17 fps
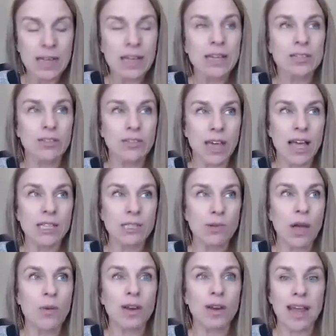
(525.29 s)
So that's
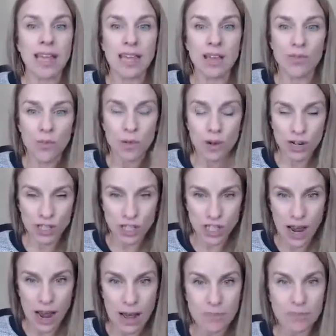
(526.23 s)
why when I give
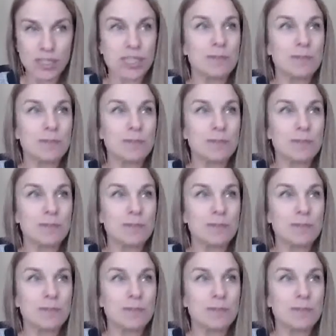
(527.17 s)
workshops,